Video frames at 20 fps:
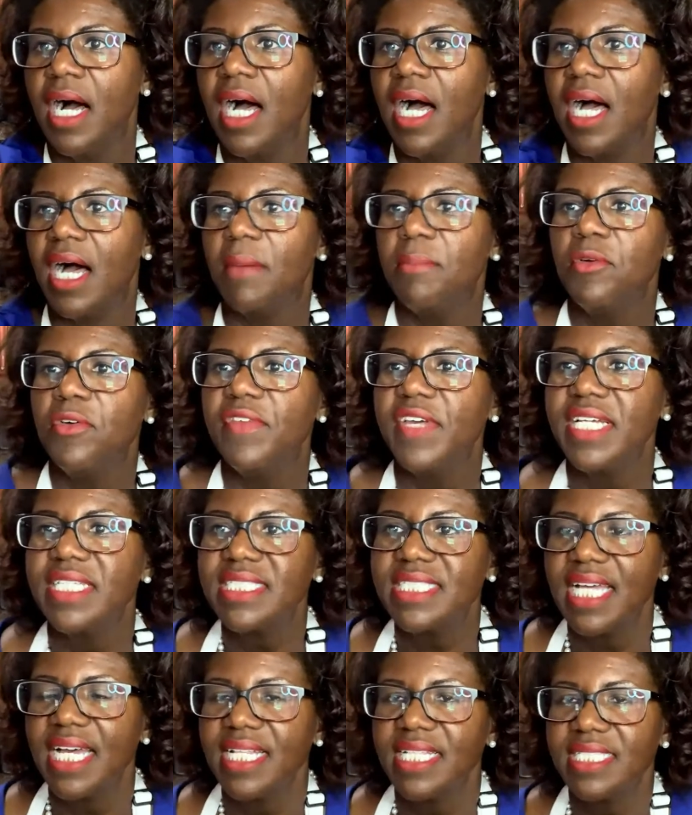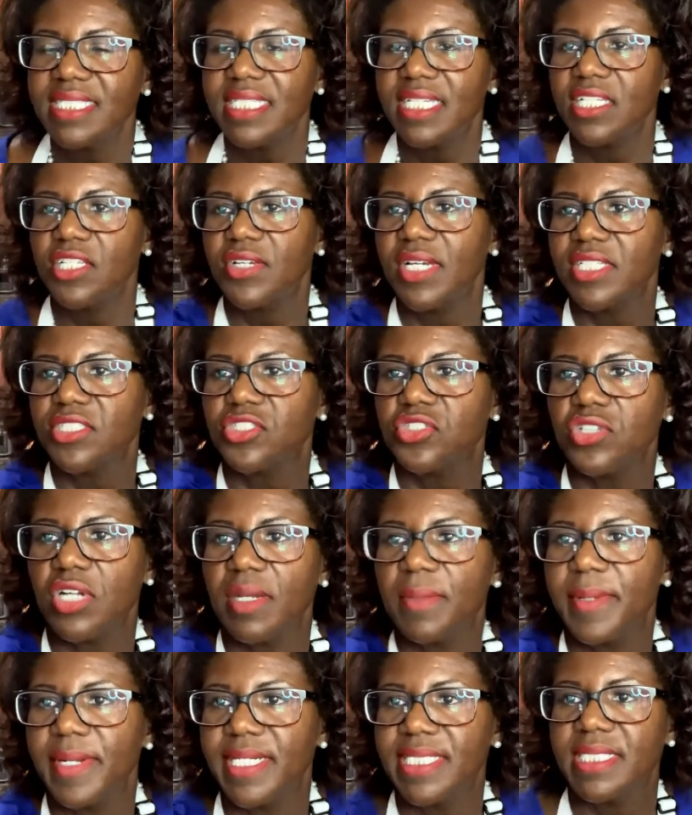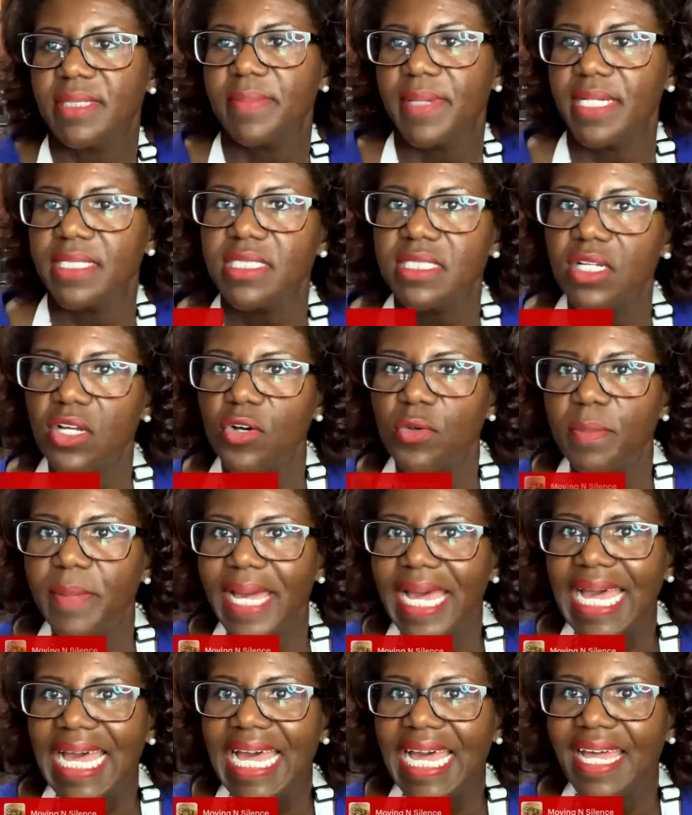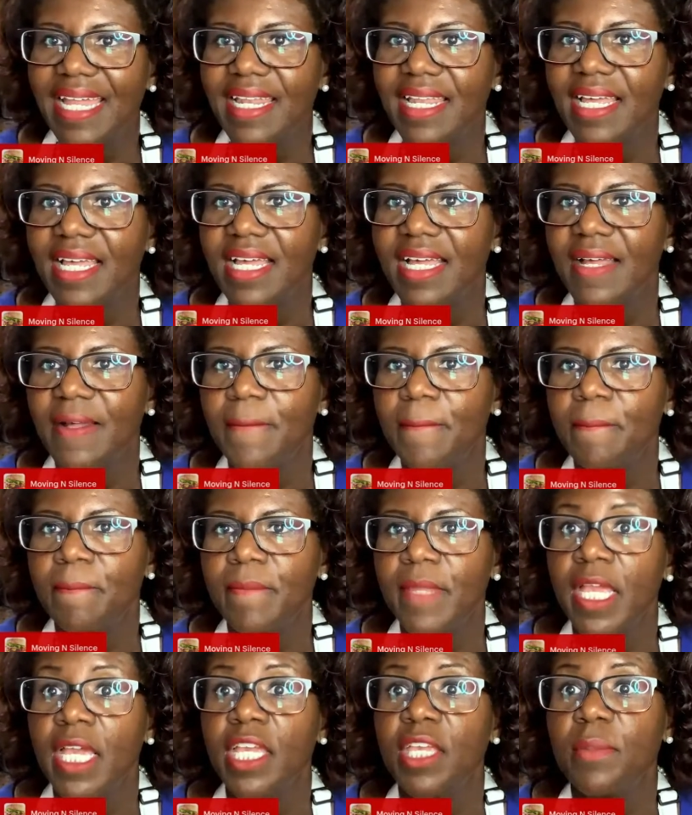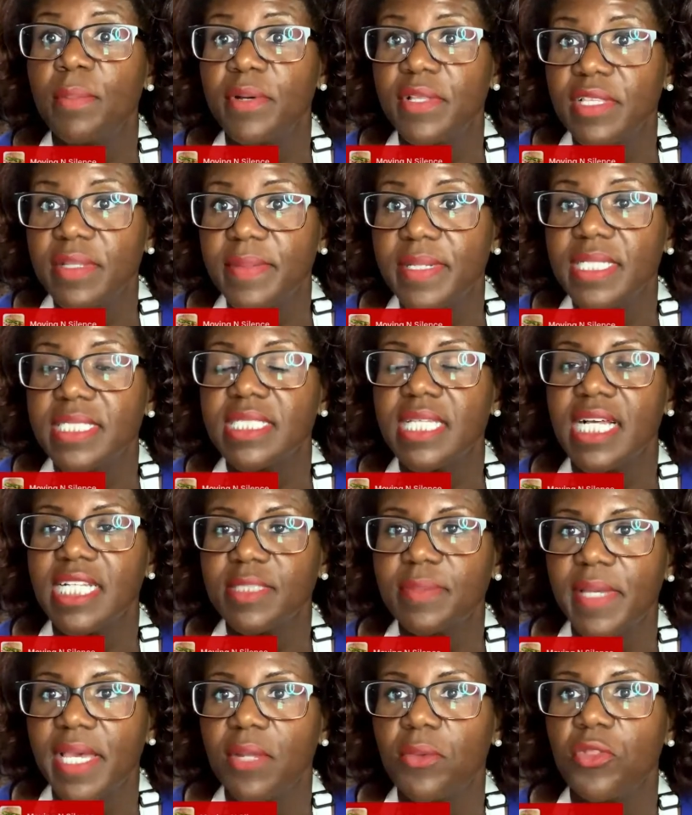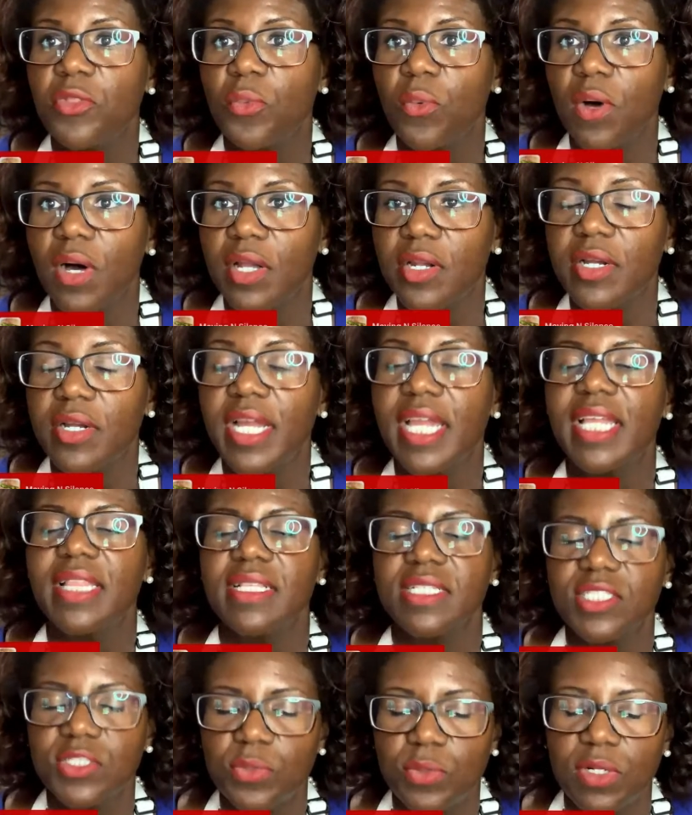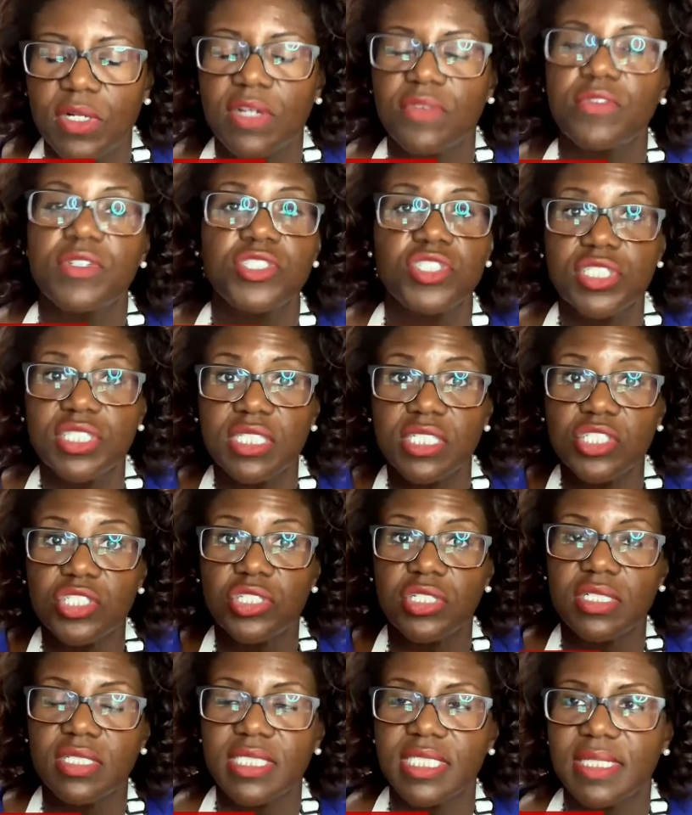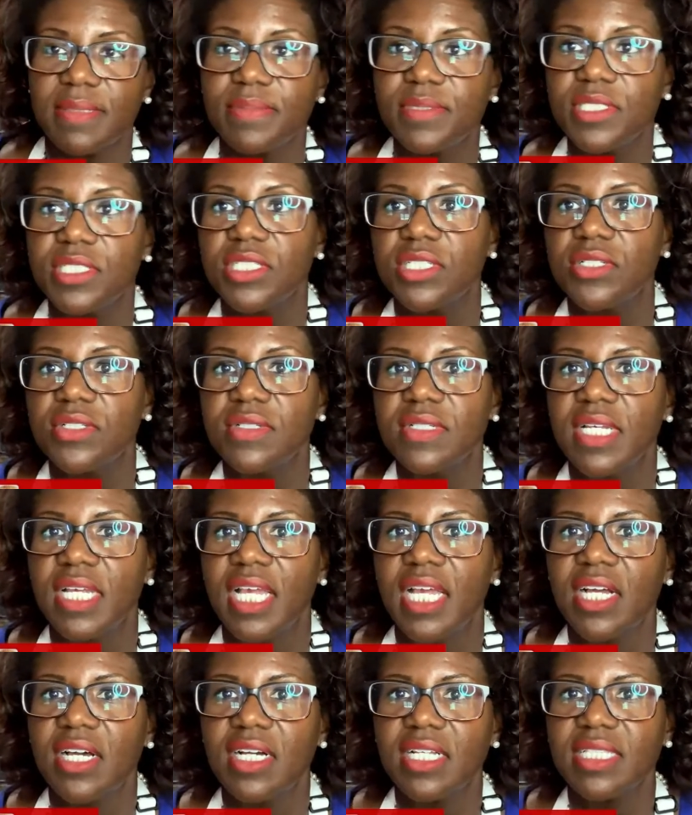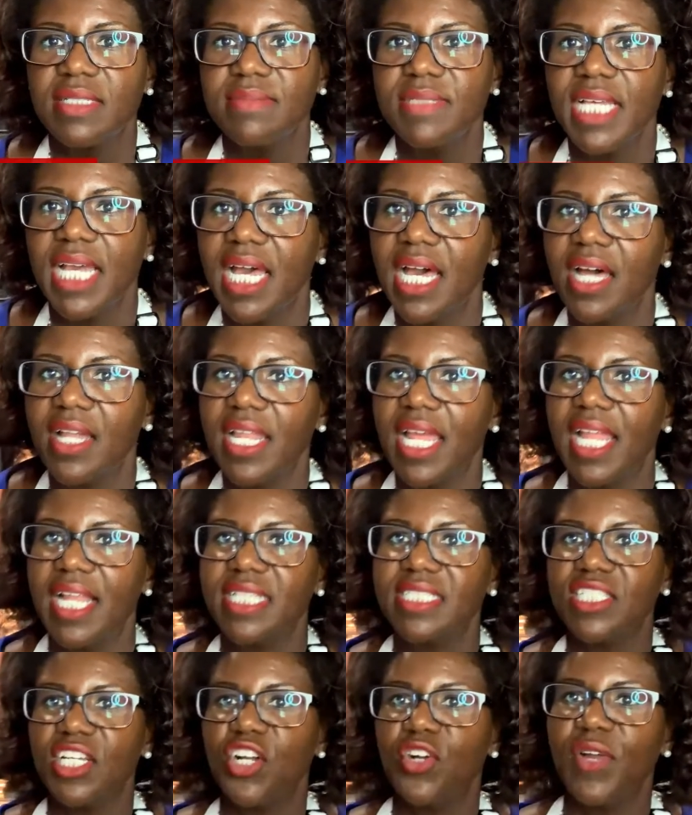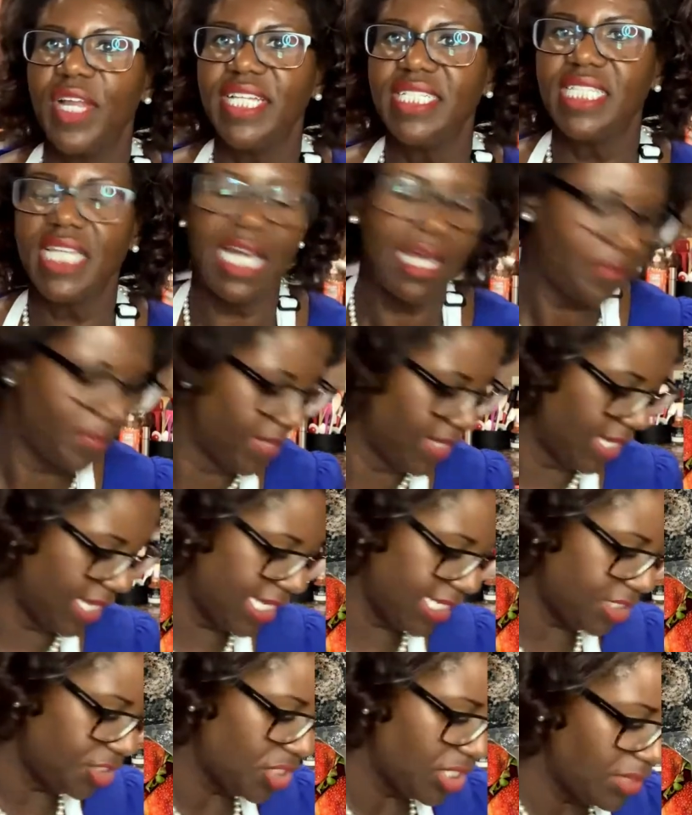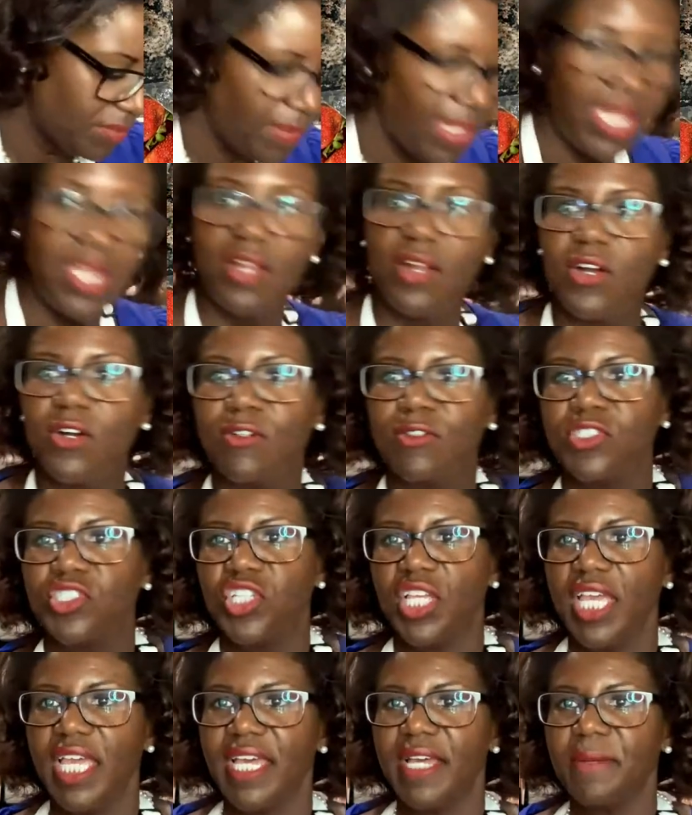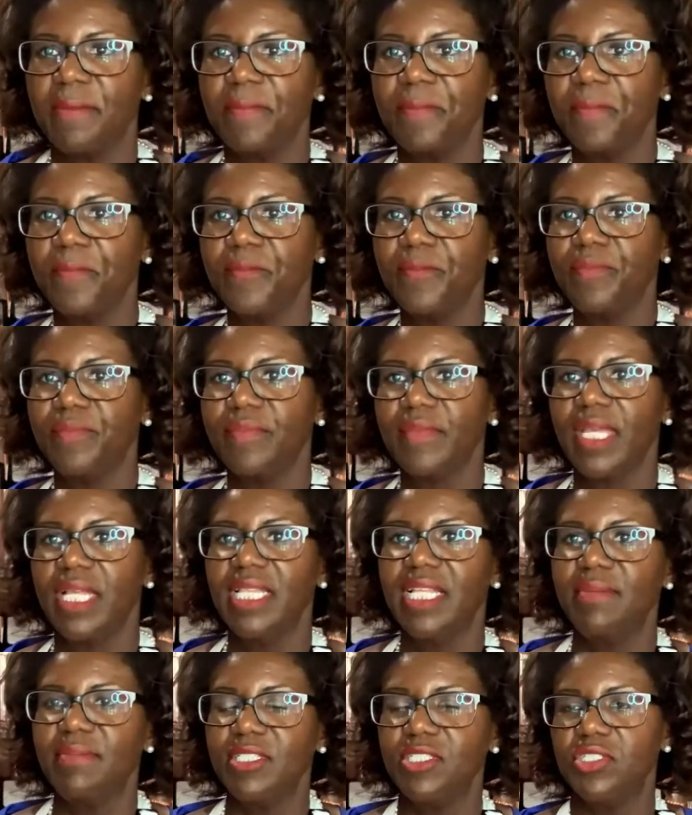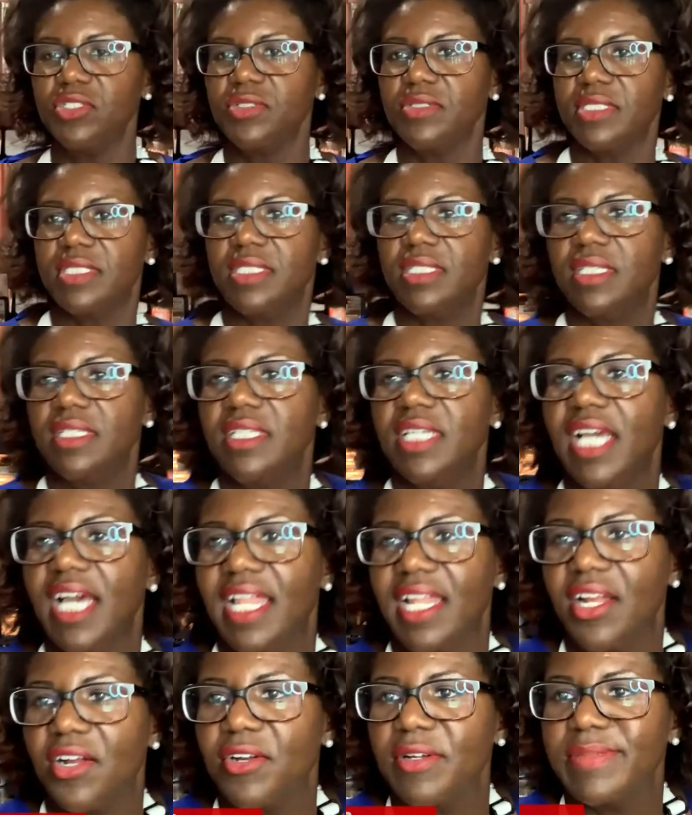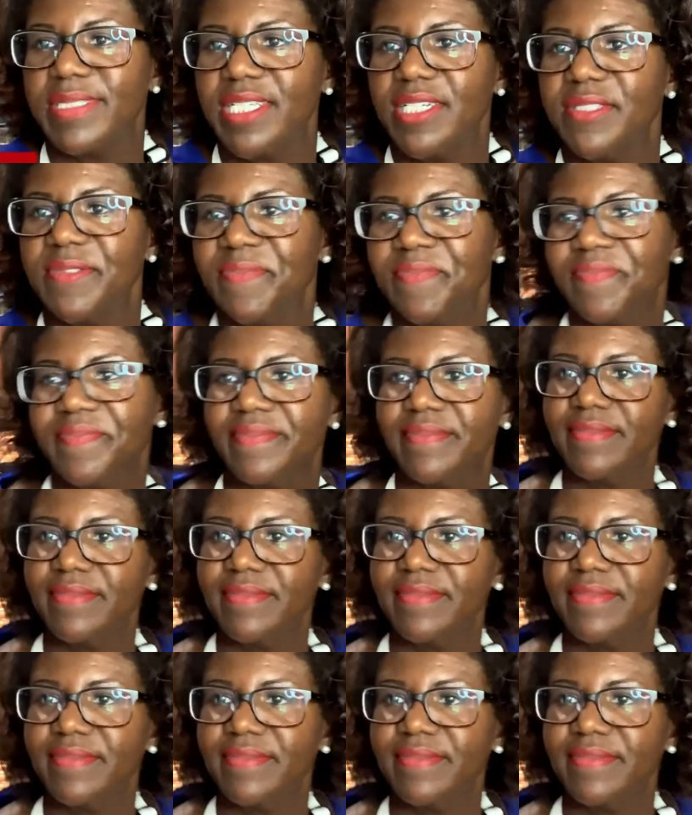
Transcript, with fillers: Ah, Moving in Silence said you had strawberries about to go bad. You put them in a saucepan with water and the swerve, which is the sugar substitute. Cook them down, and it's a great topping. Yes, you can make your own jam. Lemon juice, you got it, crypto.